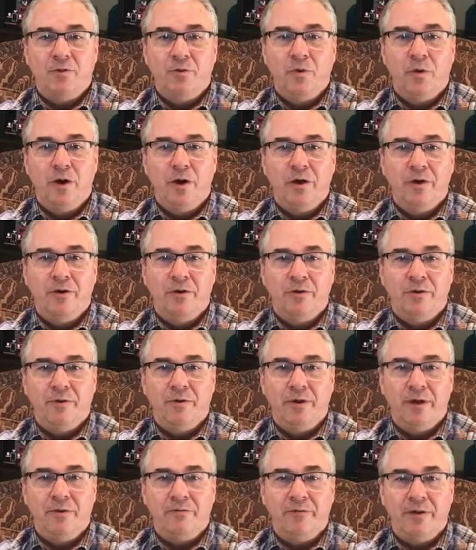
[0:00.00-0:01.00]
our
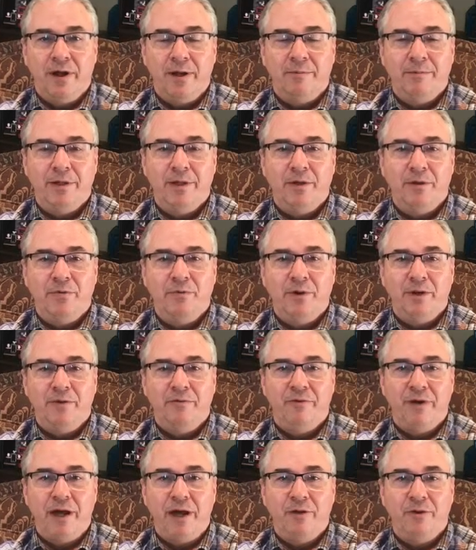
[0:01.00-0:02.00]
family that we
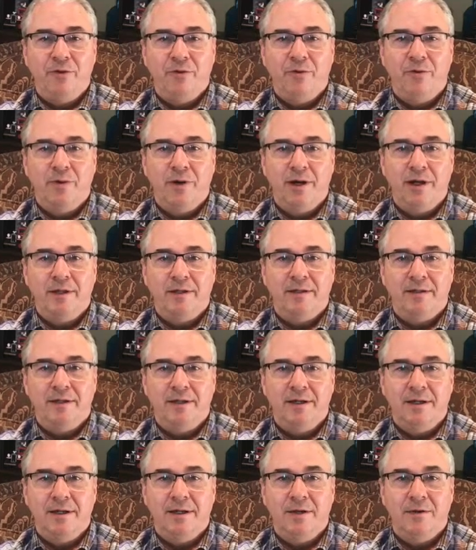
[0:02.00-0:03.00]
value
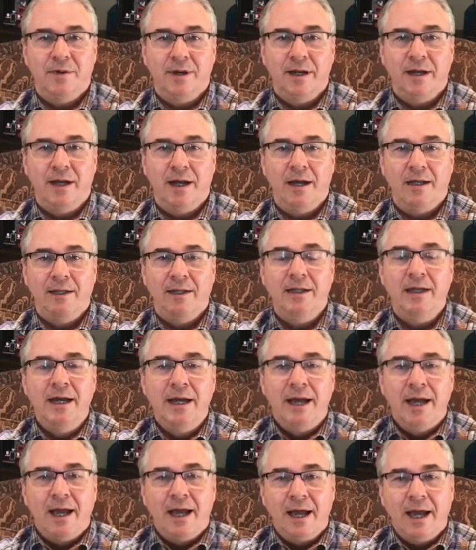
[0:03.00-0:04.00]
quite highly.
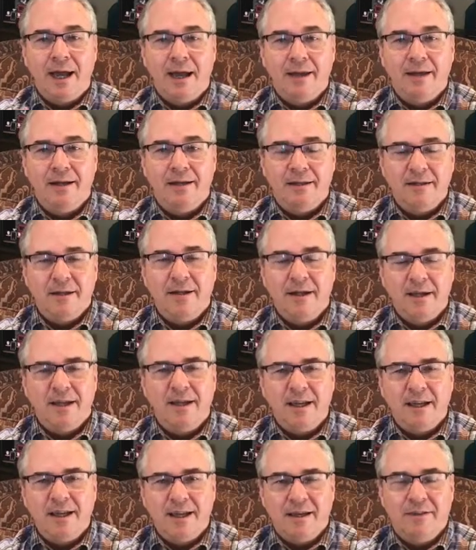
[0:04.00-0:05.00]
And
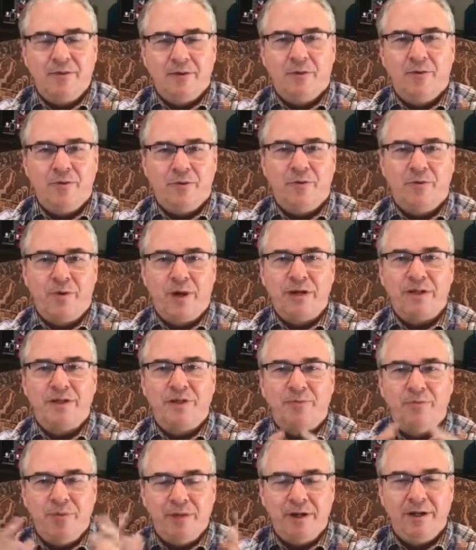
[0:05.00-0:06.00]
again, the
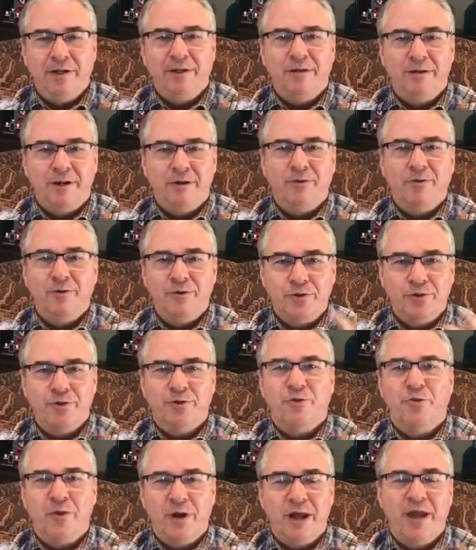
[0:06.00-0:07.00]
recipe, Uncle
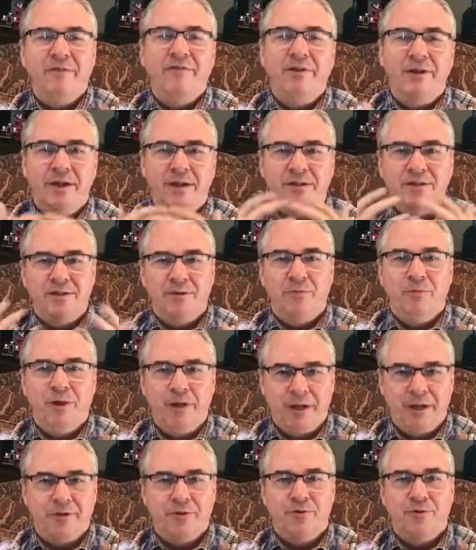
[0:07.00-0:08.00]
Joe's Gravy, ends up
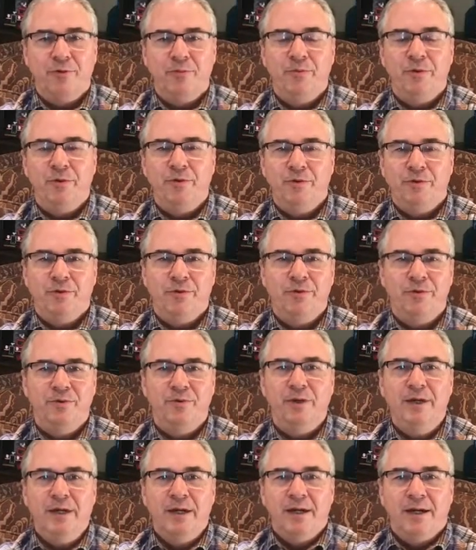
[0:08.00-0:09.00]
being a tribute
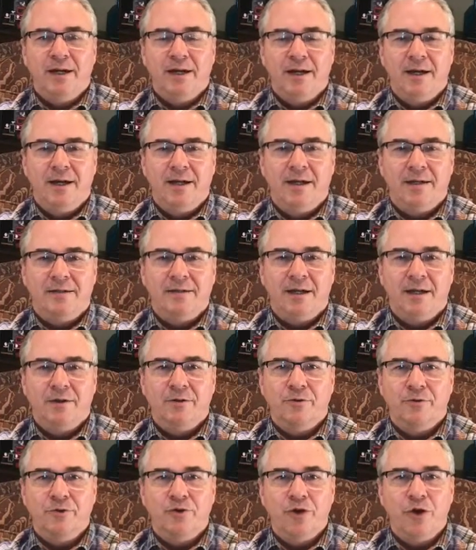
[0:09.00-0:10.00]
to
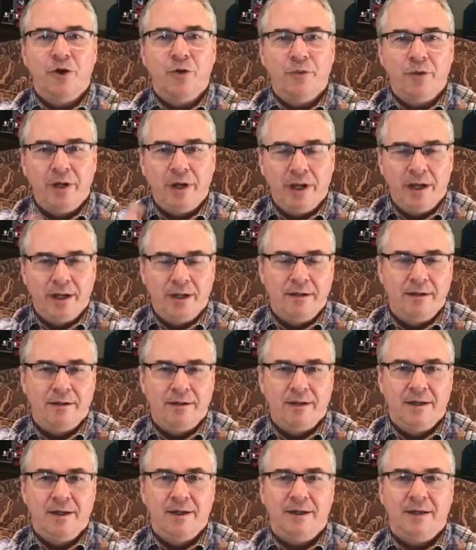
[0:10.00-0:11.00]
Uncle Joe. We had
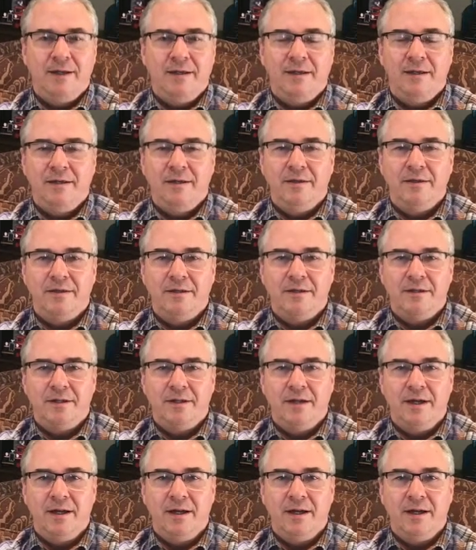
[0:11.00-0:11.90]
his